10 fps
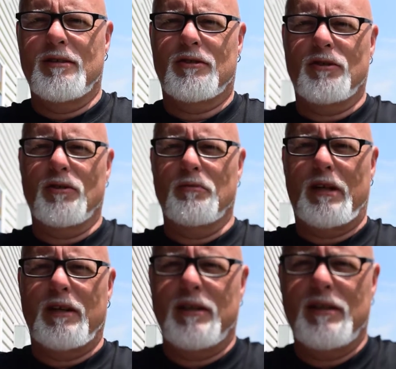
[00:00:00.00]
showing
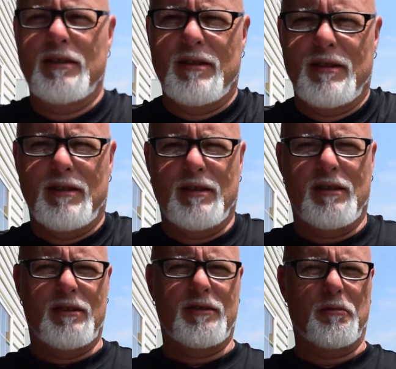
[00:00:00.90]
my
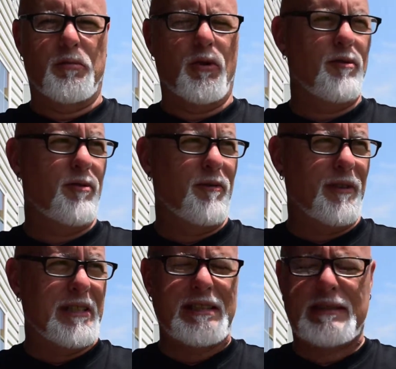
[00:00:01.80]
support for
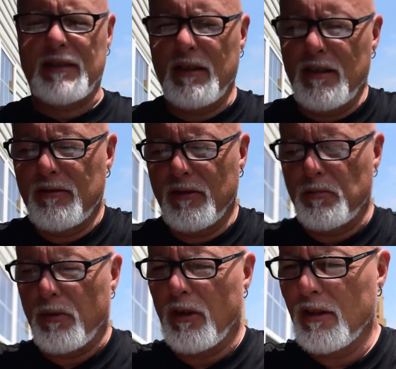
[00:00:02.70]
Venezia
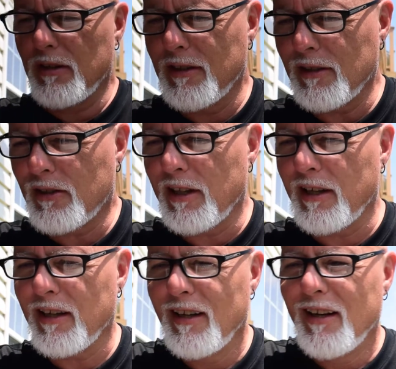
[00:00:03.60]
football.
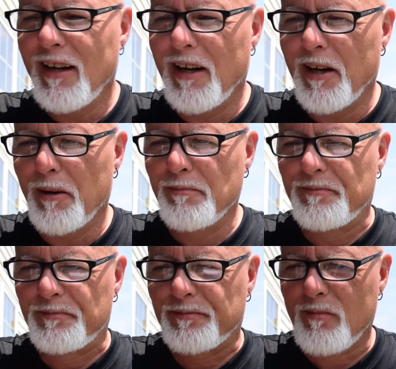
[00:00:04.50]
Okay. Um,
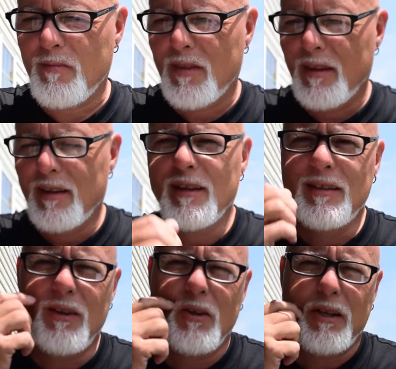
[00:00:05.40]

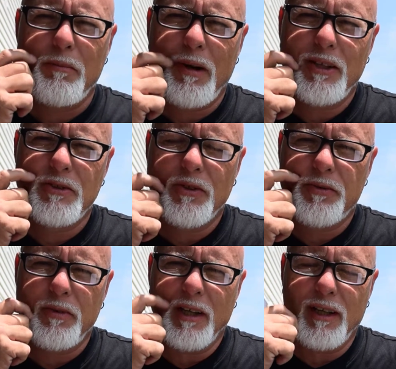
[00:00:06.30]
okay, module
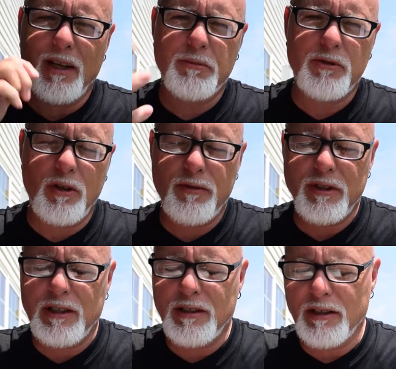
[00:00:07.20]
three. Again, I'm sorry for
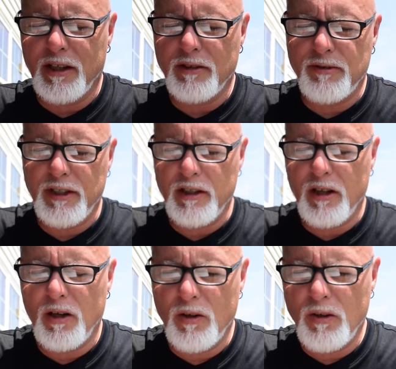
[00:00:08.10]
the delayed
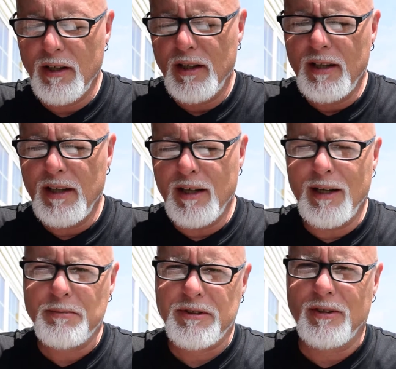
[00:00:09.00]
video. Uh,
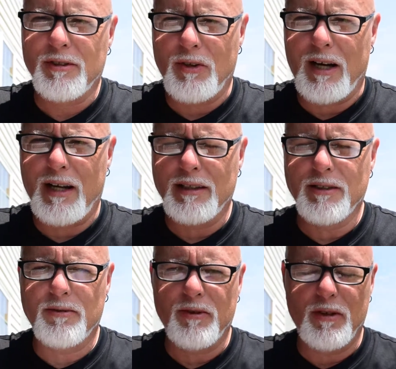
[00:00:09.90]
I'm still groggy
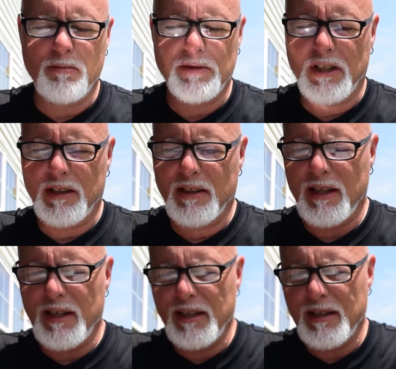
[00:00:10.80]
from jet
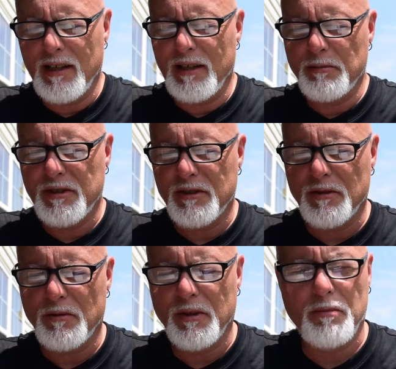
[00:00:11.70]
lag. I'm such a
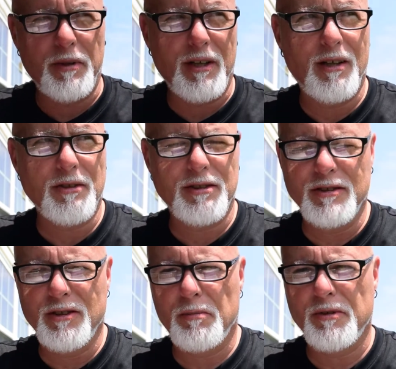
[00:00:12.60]
wimp, but I was in
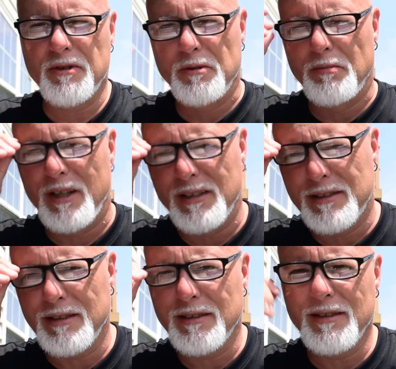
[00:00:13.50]
Europe for two
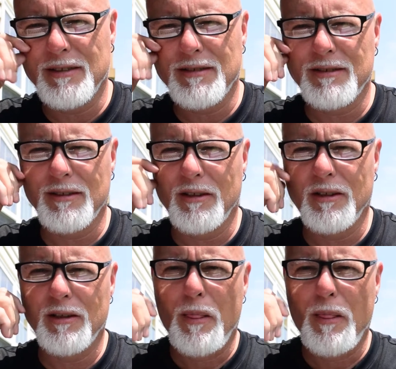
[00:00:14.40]
months, and this is a little